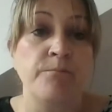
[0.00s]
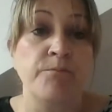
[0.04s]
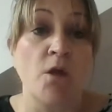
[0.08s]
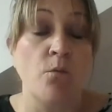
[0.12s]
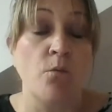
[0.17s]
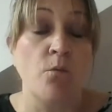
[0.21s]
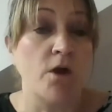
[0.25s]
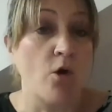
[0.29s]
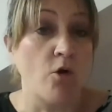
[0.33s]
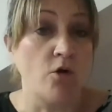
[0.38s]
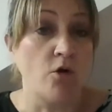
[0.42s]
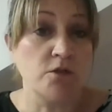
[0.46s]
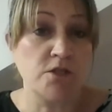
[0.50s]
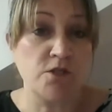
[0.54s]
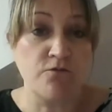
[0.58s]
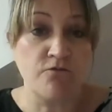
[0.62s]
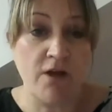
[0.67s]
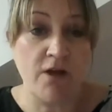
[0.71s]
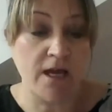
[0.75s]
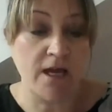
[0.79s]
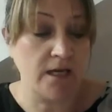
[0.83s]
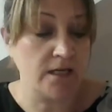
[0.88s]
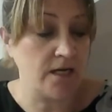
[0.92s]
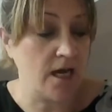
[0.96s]
We also
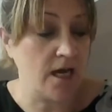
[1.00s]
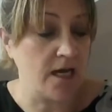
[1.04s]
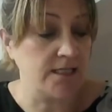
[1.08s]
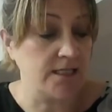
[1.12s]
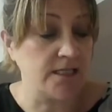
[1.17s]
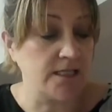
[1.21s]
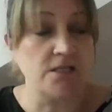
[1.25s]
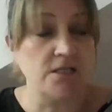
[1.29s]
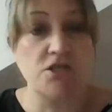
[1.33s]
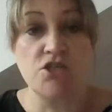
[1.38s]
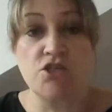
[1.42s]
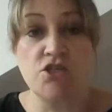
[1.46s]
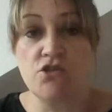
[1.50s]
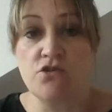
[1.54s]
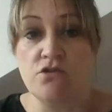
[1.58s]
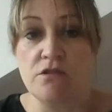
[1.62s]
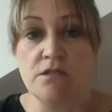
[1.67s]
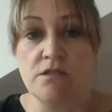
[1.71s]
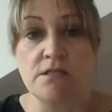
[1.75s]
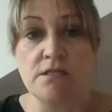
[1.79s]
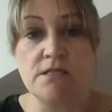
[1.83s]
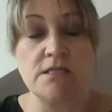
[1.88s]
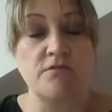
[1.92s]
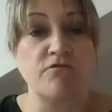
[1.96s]
recognise that
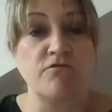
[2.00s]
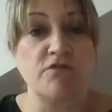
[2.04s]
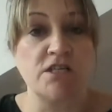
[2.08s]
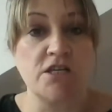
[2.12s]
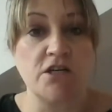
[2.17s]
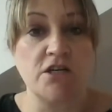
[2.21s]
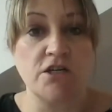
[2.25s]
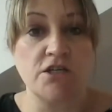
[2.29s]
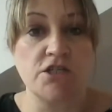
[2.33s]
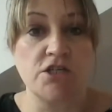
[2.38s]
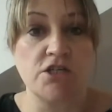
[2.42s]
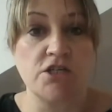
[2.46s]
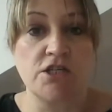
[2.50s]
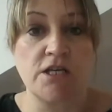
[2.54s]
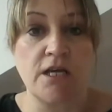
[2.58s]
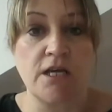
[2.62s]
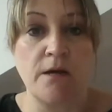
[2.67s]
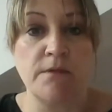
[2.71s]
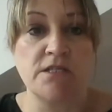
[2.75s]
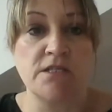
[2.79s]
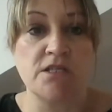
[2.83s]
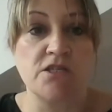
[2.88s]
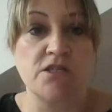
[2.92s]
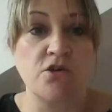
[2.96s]
students and researchers
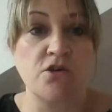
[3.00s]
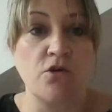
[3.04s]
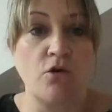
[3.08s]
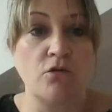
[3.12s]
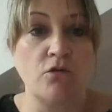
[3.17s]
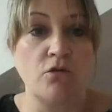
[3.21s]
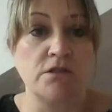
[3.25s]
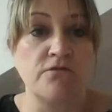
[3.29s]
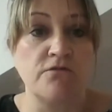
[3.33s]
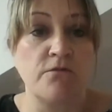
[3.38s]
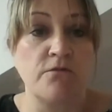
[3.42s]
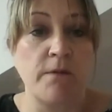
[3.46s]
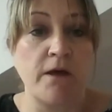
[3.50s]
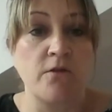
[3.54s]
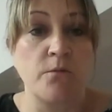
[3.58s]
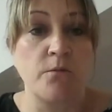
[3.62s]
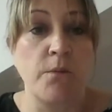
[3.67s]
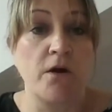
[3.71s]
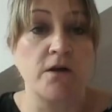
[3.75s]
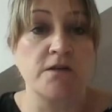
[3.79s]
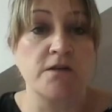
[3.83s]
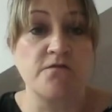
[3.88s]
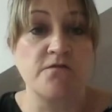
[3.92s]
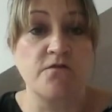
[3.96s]
coming to Scotland from other
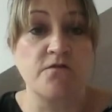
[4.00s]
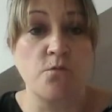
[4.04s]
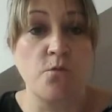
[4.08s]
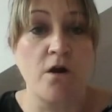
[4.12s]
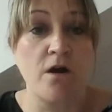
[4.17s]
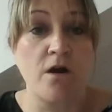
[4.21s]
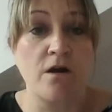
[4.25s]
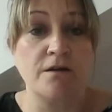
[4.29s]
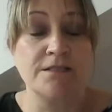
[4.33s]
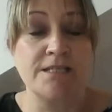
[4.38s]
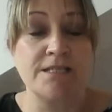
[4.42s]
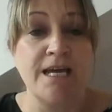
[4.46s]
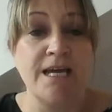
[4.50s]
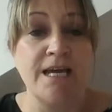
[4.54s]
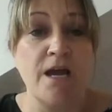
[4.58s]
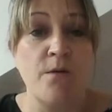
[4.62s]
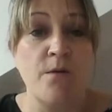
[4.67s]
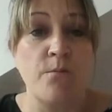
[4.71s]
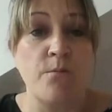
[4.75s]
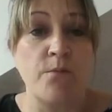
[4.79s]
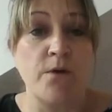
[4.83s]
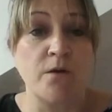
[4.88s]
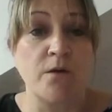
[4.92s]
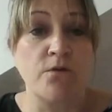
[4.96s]
parts of the world
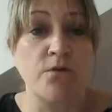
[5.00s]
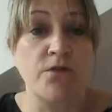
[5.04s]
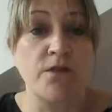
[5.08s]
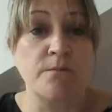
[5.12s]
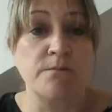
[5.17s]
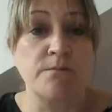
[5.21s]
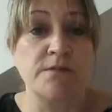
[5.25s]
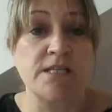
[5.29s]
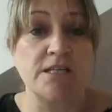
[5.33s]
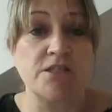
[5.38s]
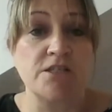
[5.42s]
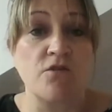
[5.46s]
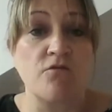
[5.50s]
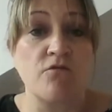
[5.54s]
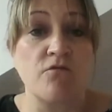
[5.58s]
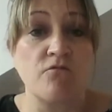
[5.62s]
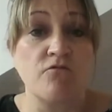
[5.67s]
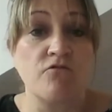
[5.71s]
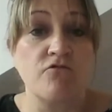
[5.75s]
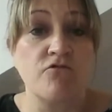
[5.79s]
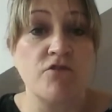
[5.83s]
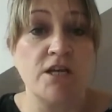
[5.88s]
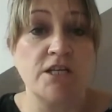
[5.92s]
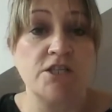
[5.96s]
bring with them such a
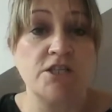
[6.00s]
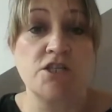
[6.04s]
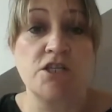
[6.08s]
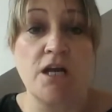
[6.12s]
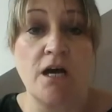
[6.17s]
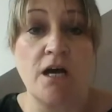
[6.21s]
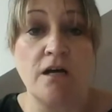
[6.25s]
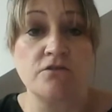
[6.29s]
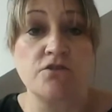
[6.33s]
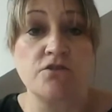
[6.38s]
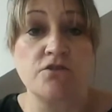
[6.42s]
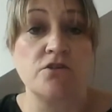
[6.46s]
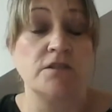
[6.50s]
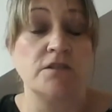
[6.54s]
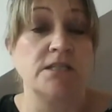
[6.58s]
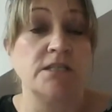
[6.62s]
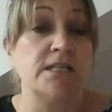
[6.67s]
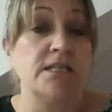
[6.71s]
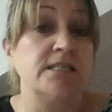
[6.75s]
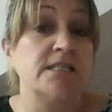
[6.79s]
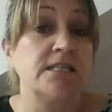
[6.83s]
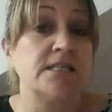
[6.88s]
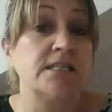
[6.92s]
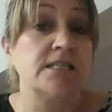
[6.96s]
rich cultural and
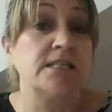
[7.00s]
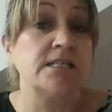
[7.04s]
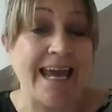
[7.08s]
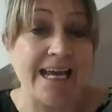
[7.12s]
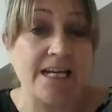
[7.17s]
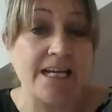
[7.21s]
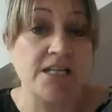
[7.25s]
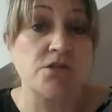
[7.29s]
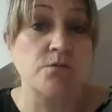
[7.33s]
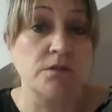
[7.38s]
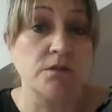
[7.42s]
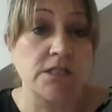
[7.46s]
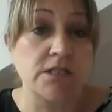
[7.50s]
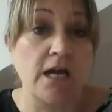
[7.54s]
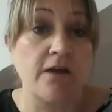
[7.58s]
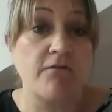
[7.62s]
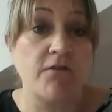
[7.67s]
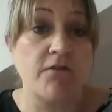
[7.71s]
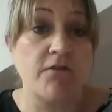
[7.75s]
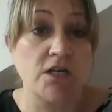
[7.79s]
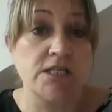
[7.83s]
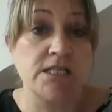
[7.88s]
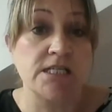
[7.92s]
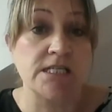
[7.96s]
intellectual
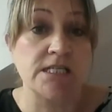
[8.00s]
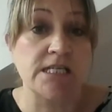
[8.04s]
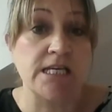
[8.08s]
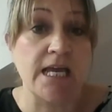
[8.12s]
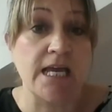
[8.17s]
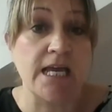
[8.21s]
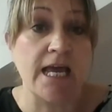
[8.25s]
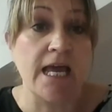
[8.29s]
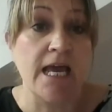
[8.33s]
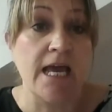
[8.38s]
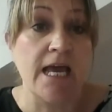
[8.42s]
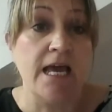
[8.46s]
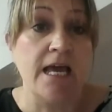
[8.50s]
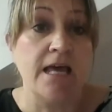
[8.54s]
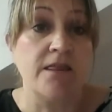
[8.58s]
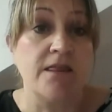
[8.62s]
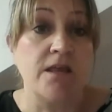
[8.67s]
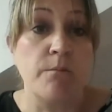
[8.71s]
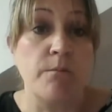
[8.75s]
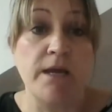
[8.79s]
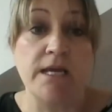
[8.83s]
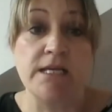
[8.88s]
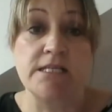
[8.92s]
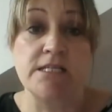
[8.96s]
diversity
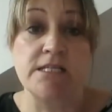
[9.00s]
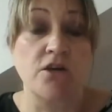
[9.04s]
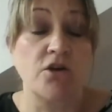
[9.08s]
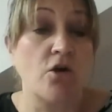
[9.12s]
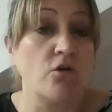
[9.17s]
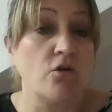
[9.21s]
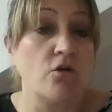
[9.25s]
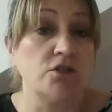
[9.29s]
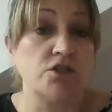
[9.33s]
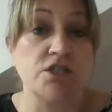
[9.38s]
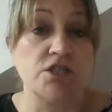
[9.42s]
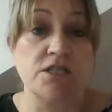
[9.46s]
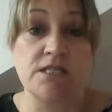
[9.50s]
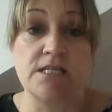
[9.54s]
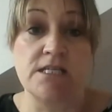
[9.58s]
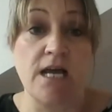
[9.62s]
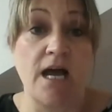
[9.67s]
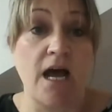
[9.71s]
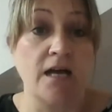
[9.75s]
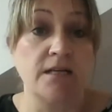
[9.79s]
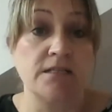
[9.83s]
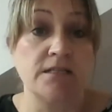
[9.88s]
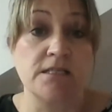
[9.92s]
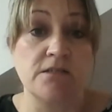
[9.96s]
that makes our colleges
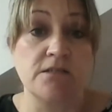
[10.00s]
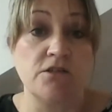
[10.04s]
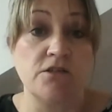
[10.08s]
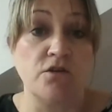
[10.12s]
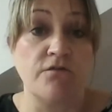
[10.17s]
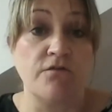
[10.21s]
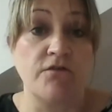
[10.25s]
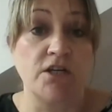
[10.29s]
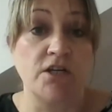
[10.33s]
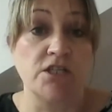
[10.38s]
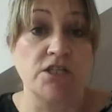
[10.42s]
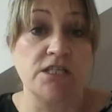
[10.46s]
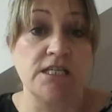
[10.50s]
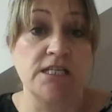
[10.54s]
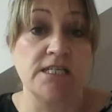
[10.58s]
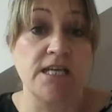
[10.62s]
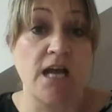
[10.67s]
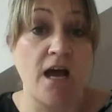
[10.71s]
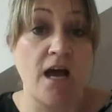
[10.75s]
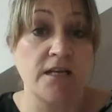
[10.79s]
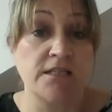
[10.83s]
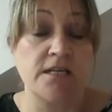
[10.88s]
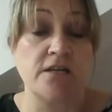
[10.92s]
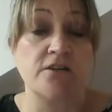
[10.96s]
and universities
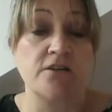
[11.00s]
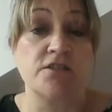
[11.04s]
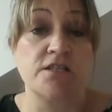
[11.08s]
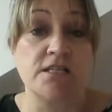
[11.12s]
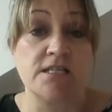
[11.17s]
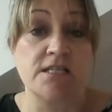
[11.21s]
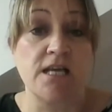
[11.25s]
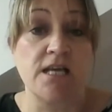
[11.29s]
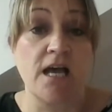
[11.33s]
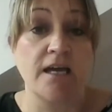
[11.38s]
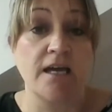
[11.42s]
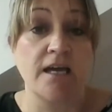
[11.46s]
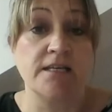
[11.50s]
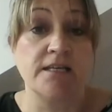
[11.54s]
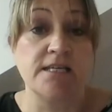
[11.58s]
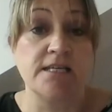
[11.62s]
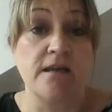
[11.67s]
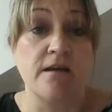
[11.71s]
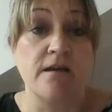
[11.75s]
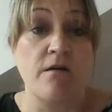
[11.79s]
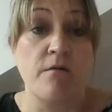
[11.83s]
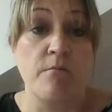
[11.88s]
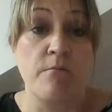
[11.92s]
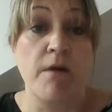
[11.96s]
and our
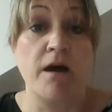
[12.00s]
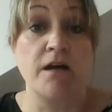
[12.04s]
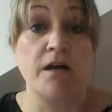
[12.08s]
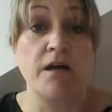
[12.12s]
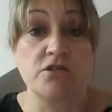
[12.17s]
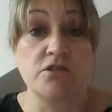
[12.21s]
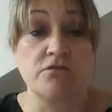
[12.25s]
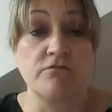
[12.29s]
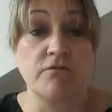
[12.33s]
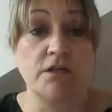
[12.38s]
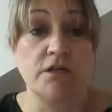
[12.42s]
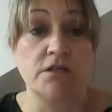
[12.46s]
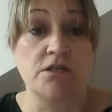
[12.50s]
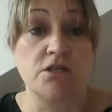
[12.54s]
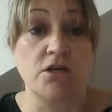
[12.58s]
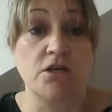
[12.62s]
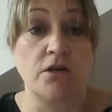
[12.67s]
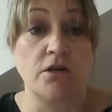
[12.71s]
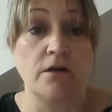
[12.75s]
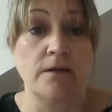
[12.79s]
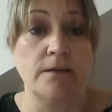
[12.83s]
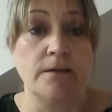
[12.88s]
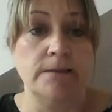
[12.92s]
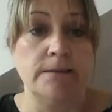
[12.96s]
society much
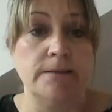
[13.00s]
richer.